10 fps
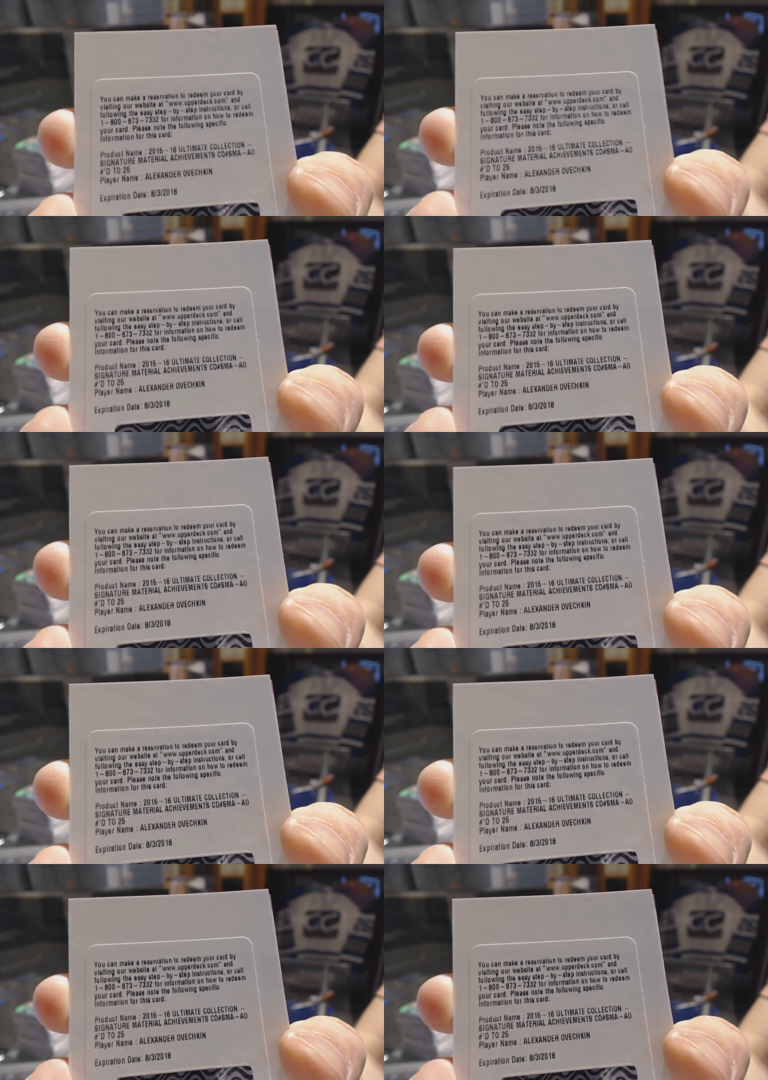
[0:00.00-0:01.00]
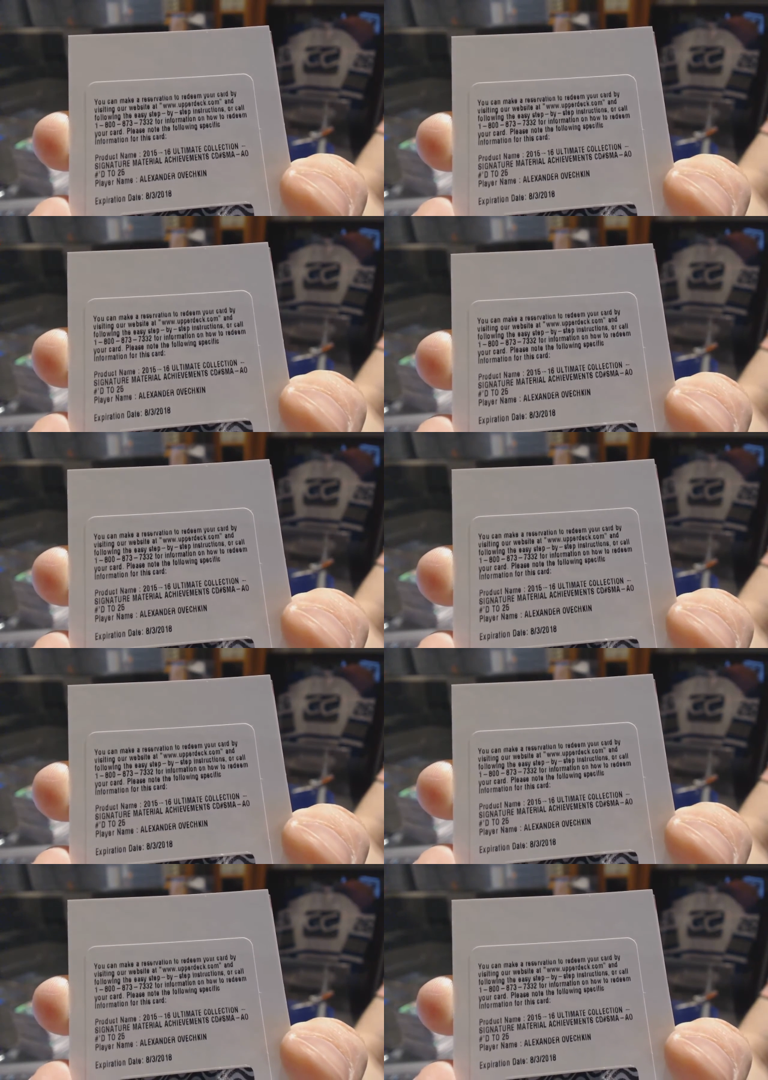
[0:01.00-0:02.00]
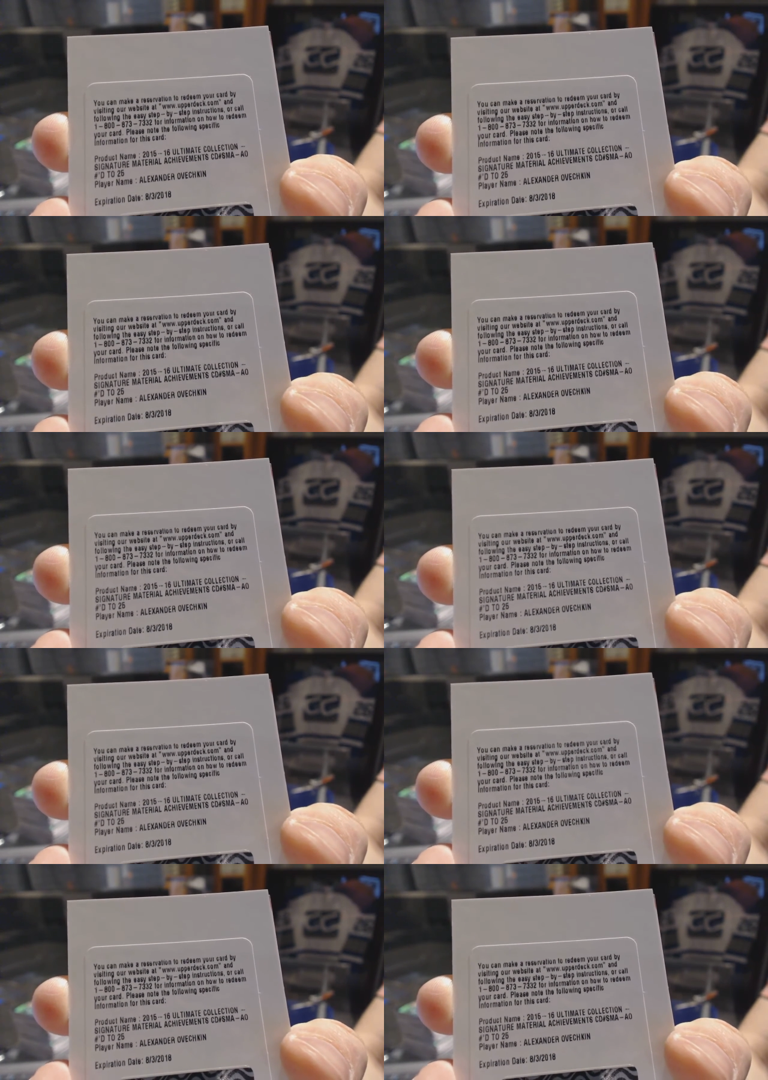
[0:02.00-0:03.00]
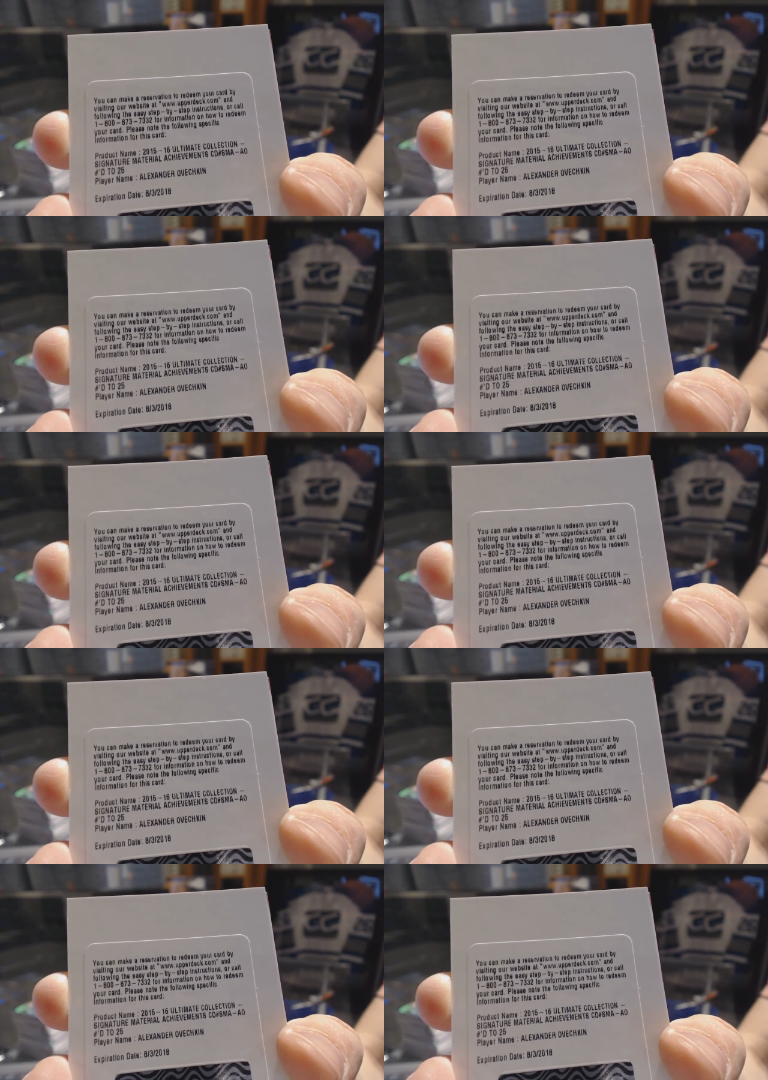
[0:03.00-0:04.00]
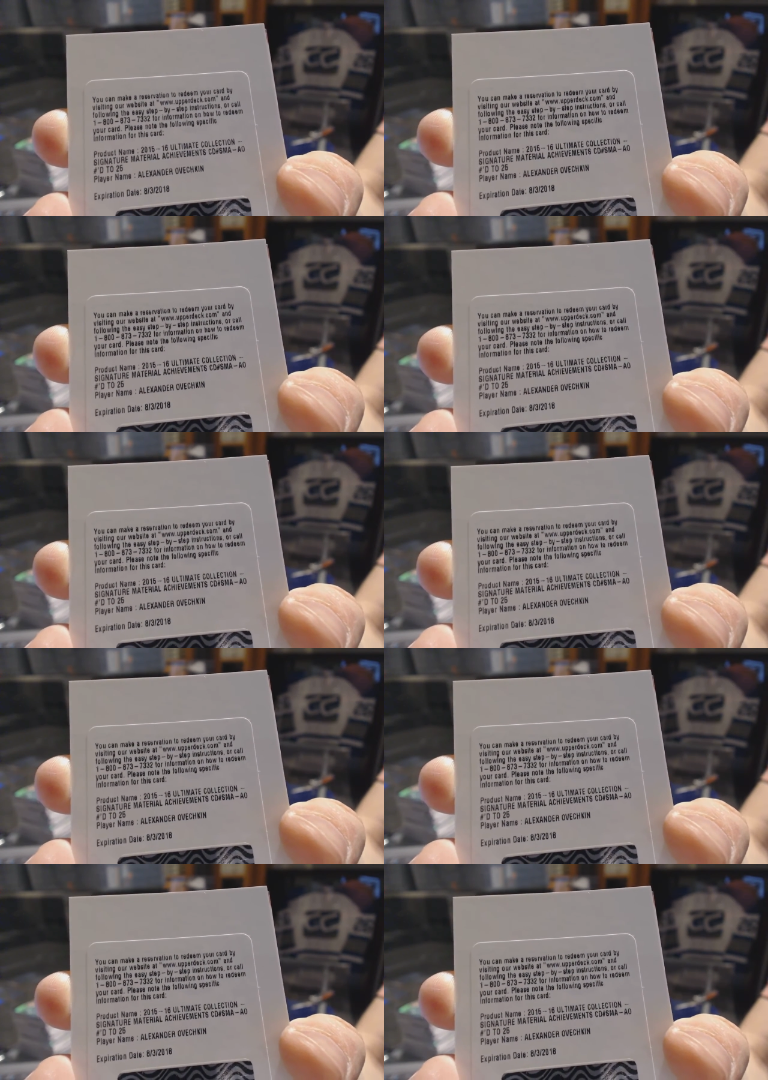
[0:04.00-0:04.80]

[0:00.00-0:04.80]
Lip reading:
(no speaker visible)